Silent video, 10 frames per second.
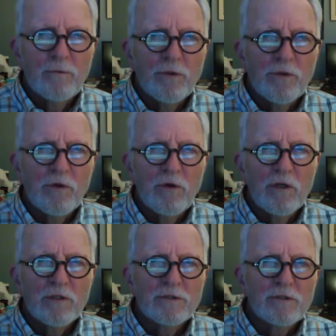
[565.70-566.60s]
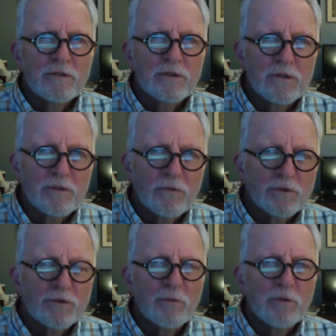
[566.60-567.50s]
What are the causes?
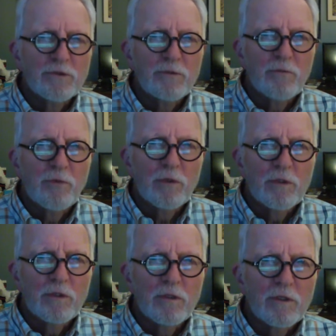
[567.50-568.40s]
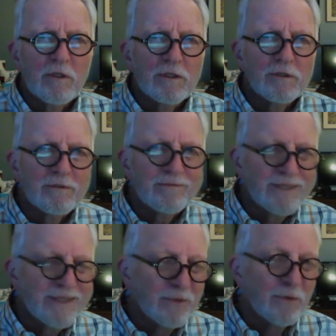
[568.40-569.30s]
What's the most important cause?
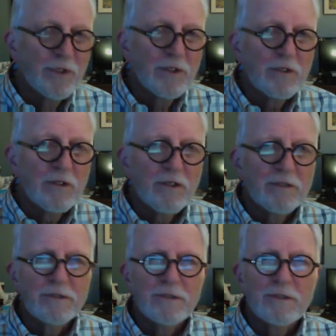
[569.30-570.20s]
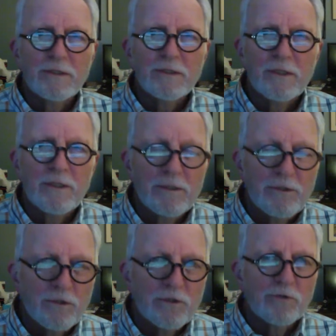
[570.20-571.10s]
Do you get rid of the causes?
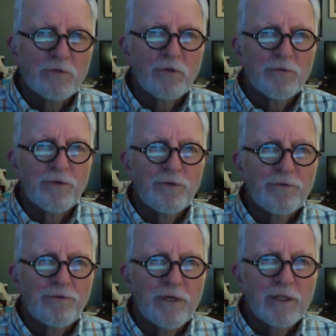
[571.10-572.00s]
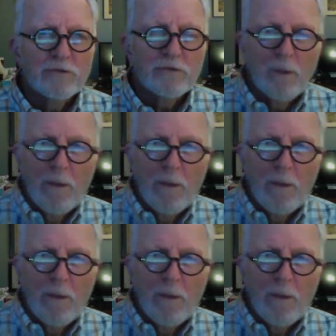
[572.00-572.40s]
Do you control for the effects?